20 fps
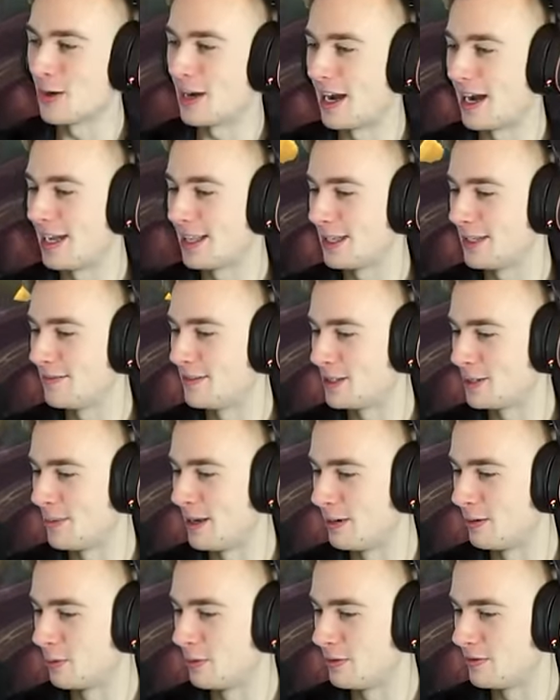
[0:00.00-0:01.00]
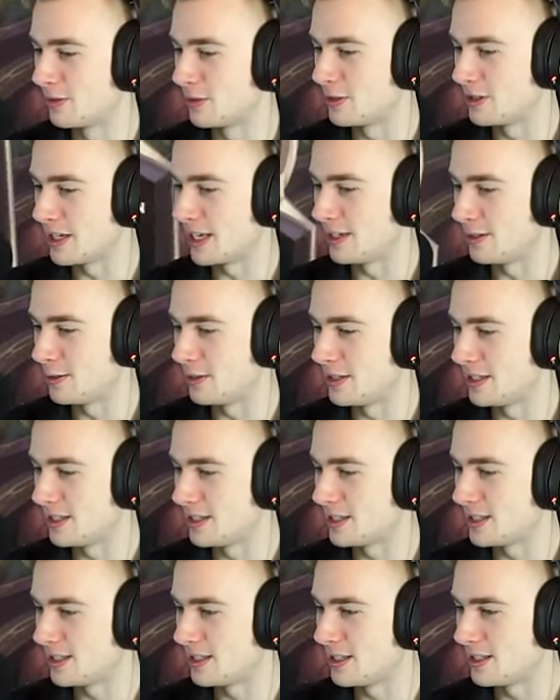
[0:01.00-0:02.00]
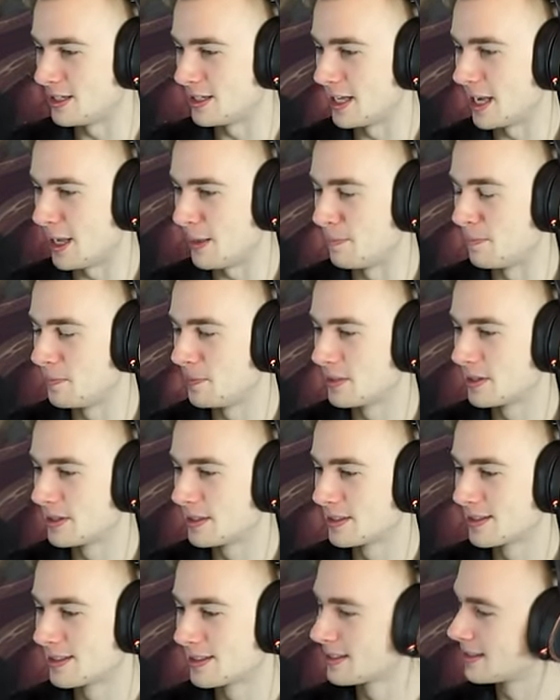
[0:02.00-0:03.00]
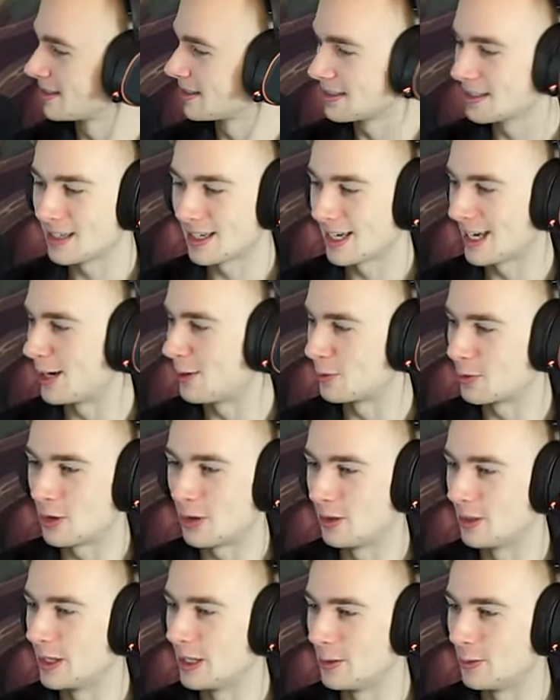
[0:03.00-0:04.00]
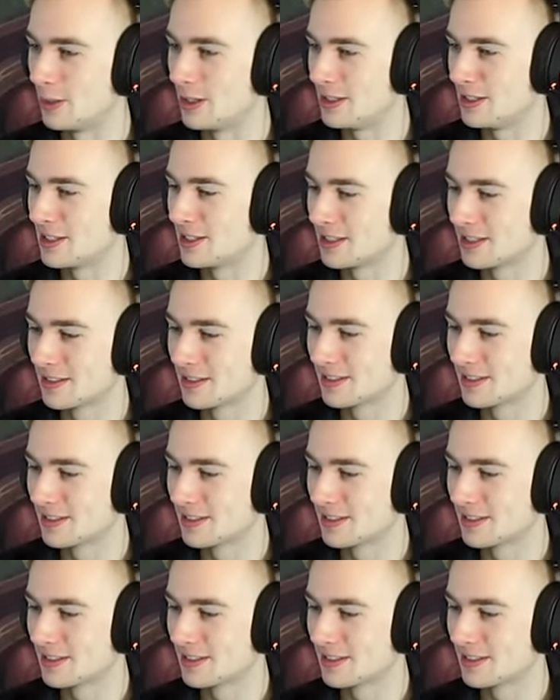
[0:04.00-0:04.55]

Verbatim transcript: highly of this man when we first entered this this game. How wrong I was.